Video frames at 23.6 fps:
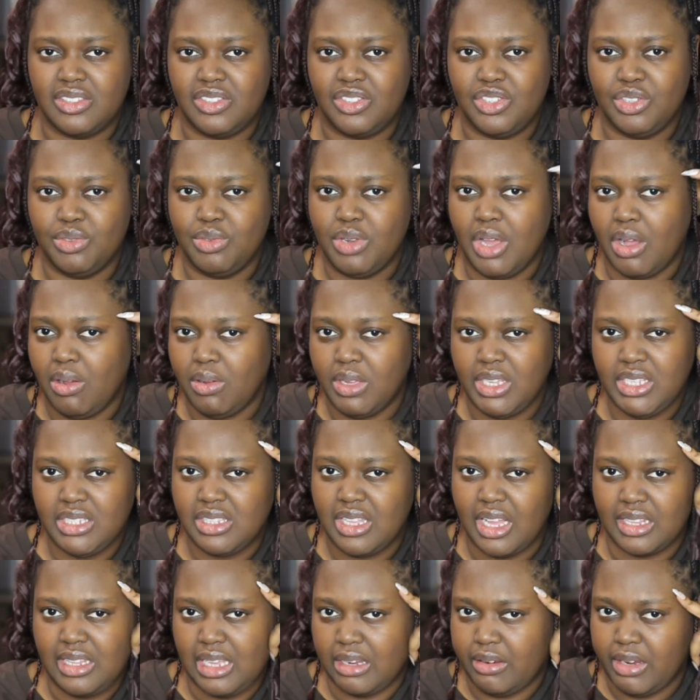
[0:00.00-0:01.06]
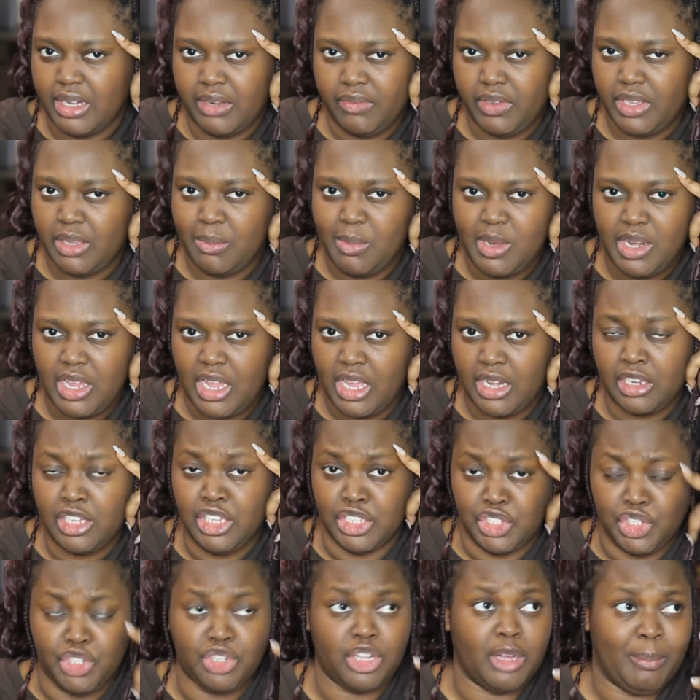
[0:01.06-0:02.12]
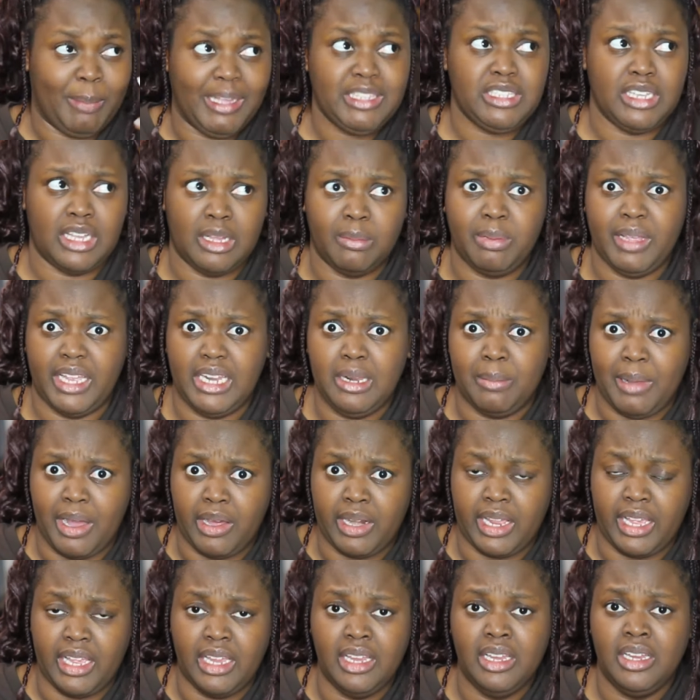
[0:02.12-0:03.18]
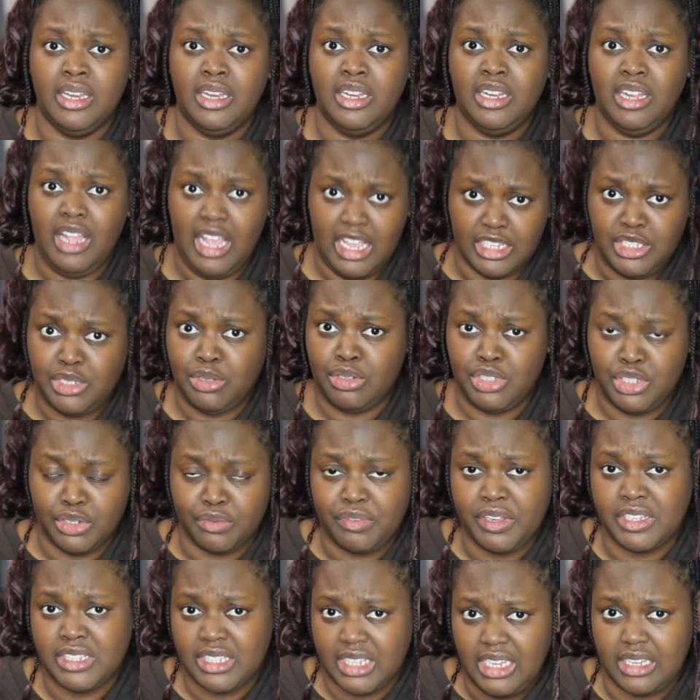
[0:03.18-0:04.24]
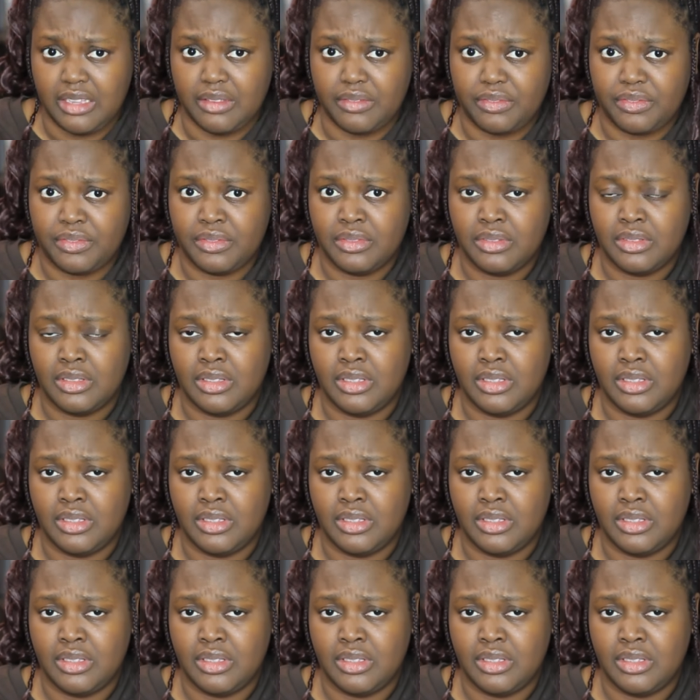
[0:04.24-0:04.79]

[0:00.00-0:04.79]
you know he's not that great of a communicator because you're about to complain about it as soon as your friends leave.